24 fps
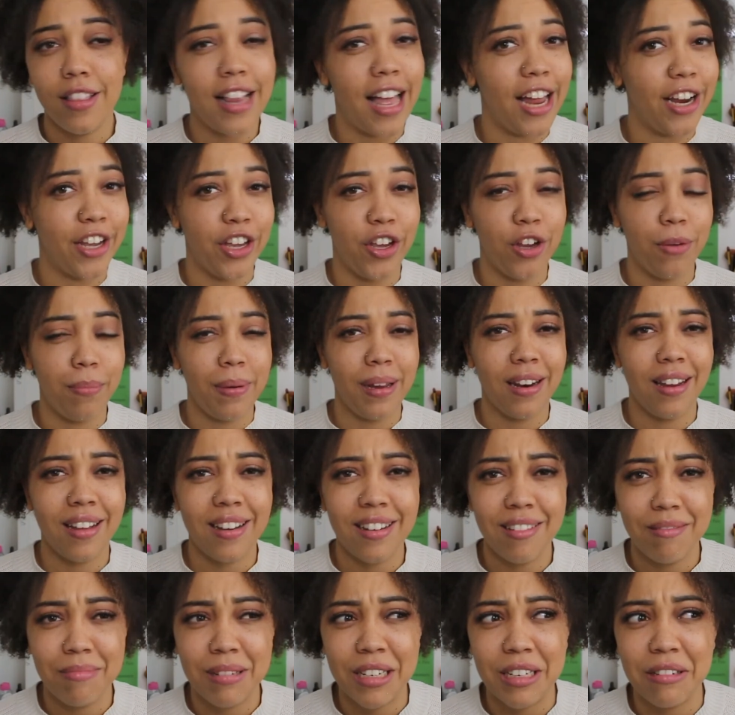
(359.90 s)
at you be like,
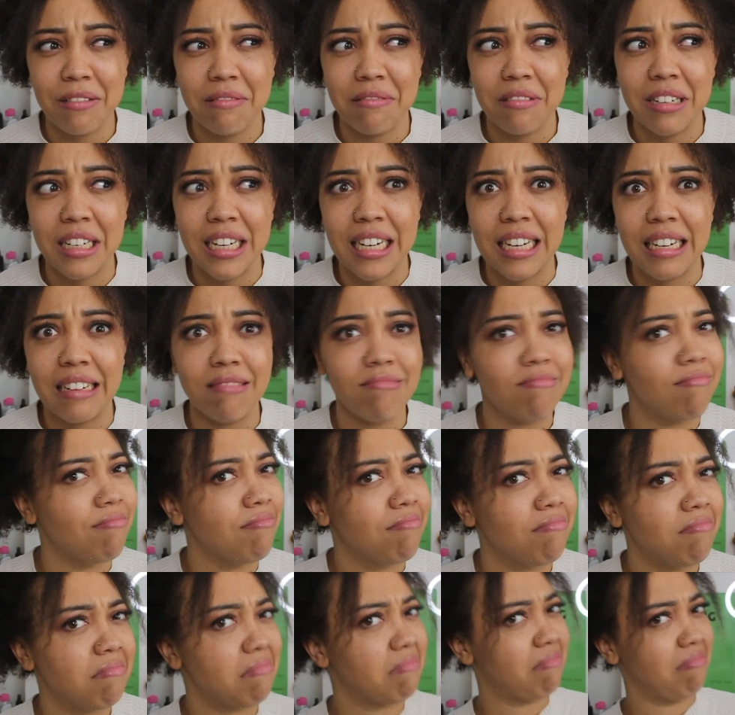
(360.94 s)
oh my god, look at
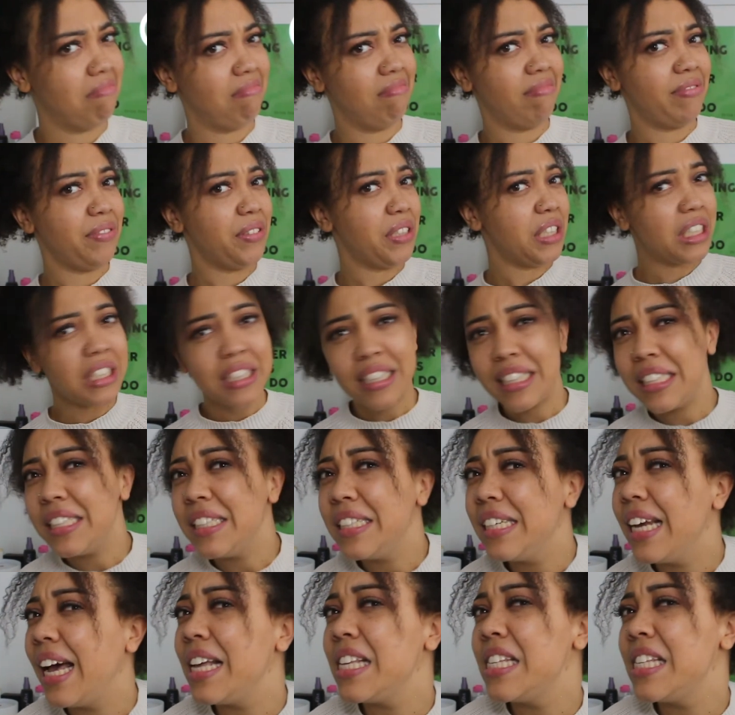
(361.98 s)
you know that